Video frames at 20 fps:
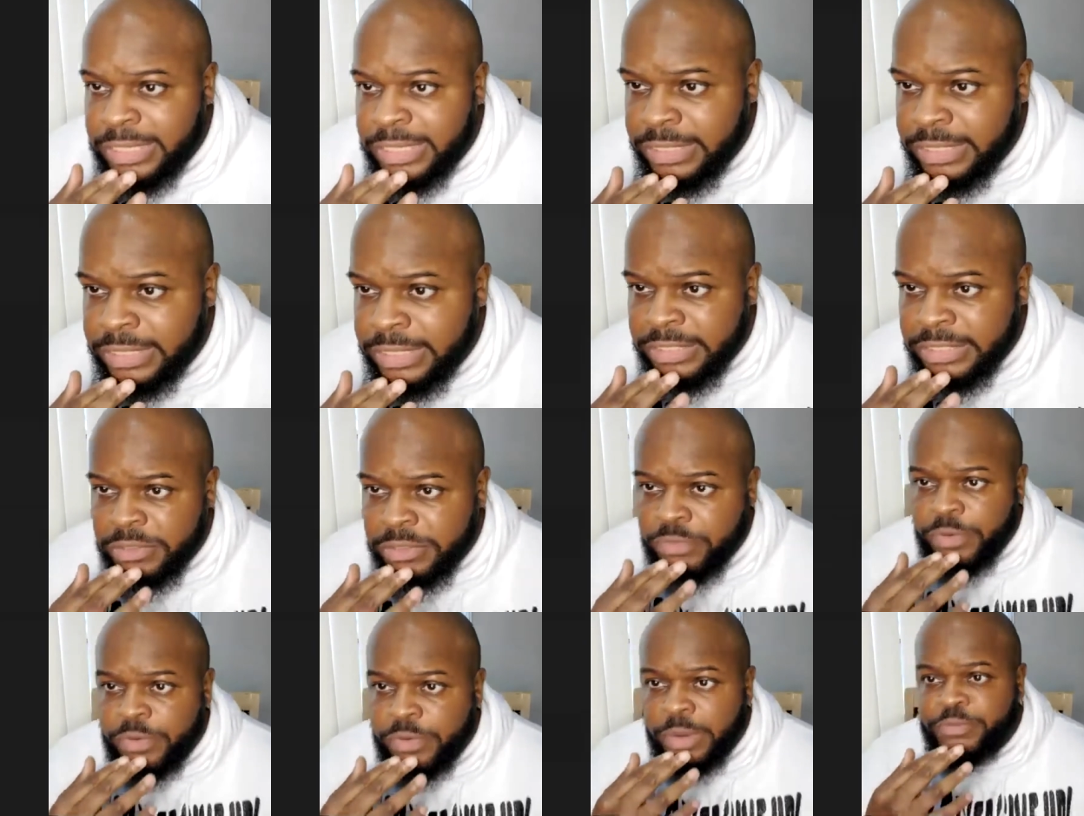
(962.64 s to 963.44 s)
and these
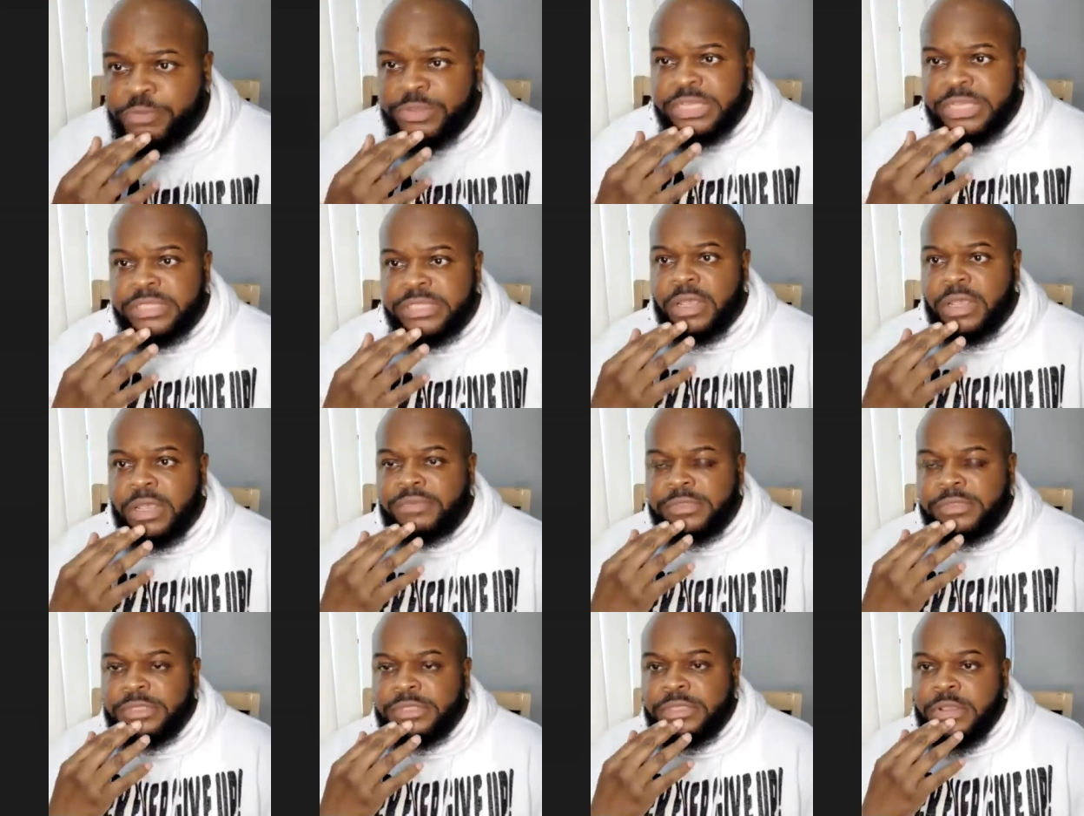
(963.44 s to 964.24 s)
corrupt police
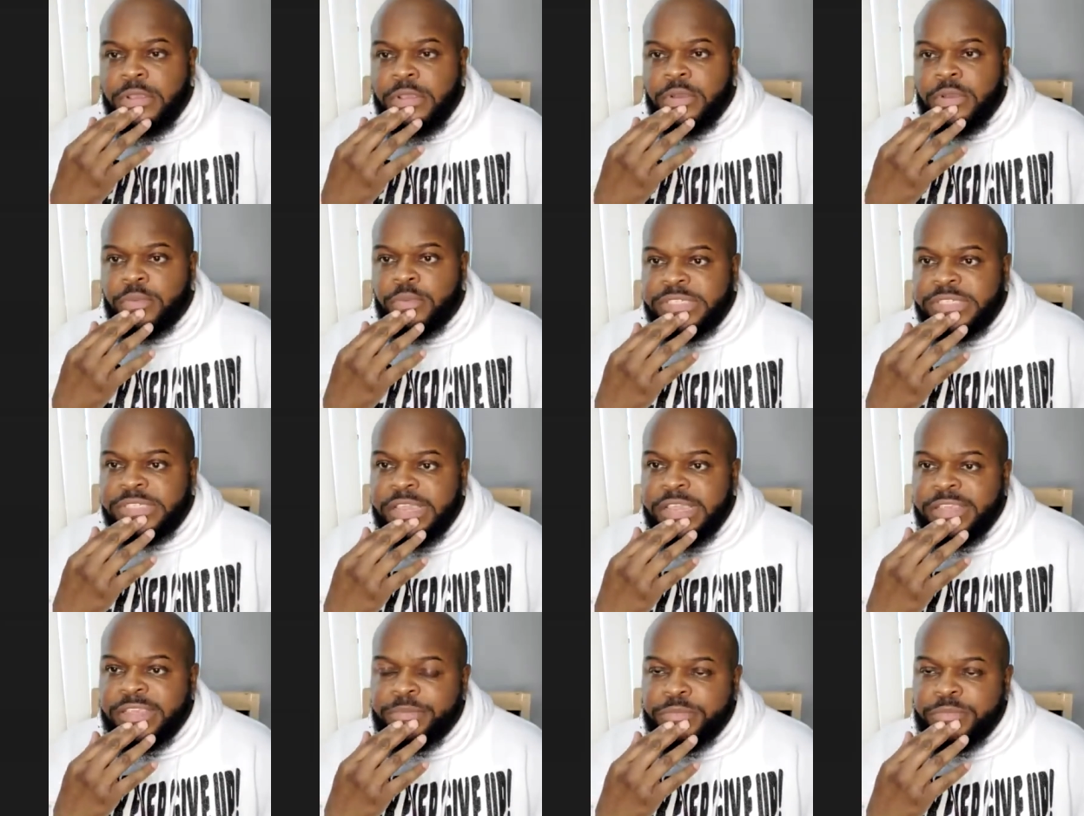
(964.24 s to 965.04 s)
officers were
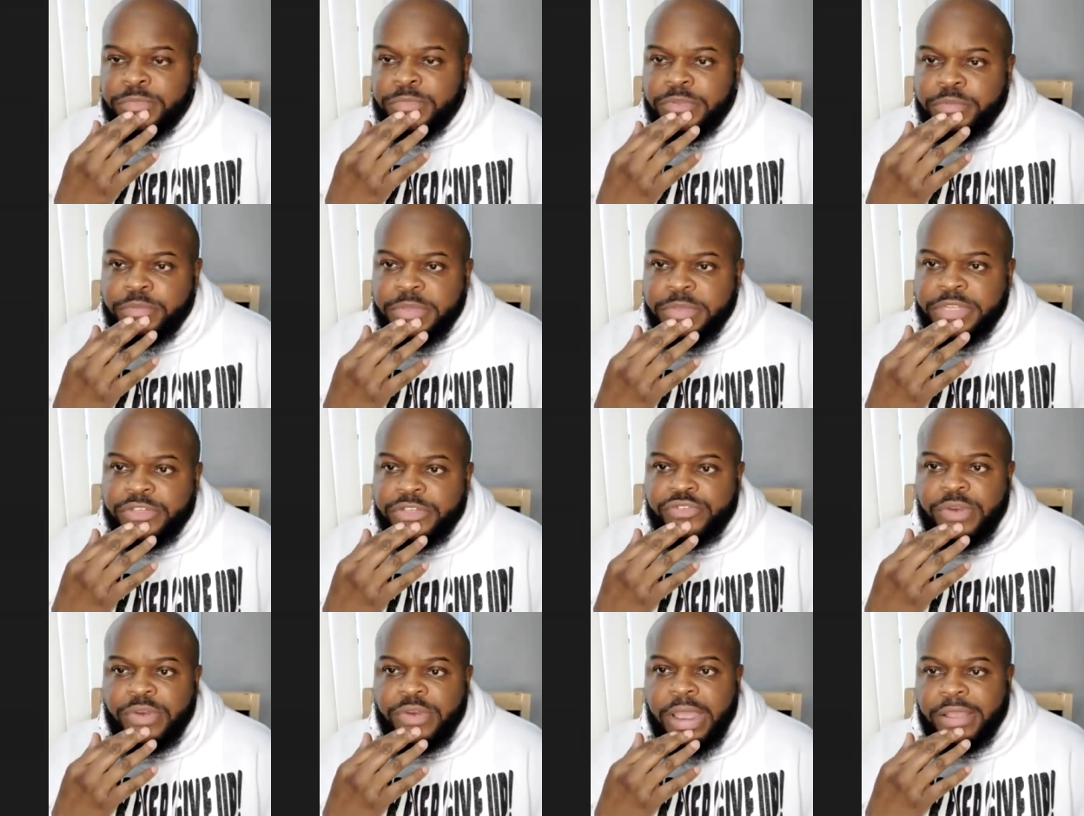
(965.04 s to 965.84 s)
taking me to
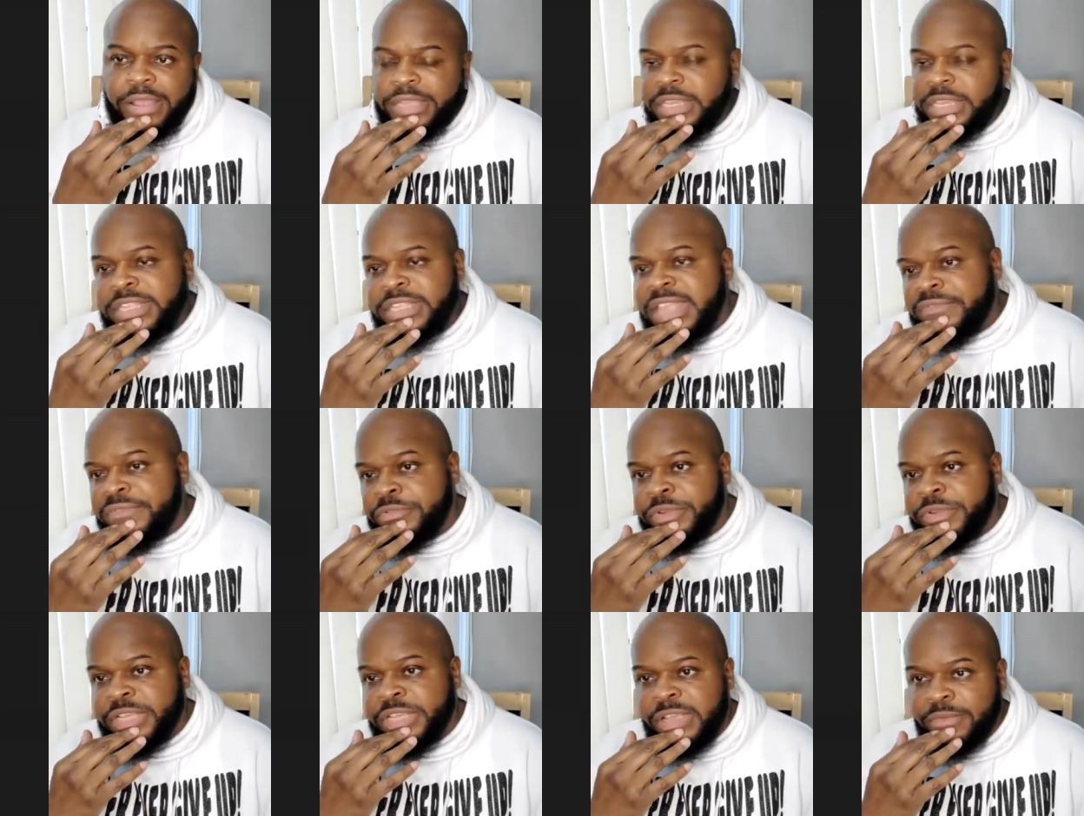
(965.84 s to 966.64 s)
trial. And he never
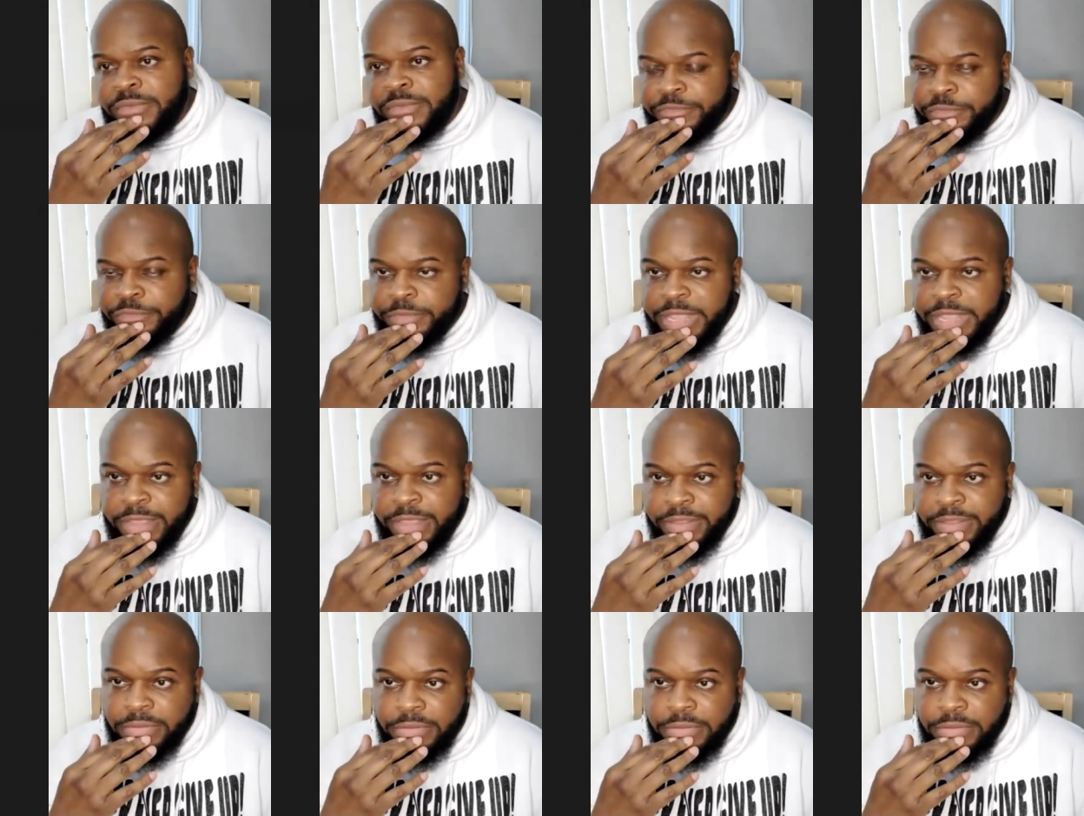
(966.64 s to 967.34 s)
recovered from that.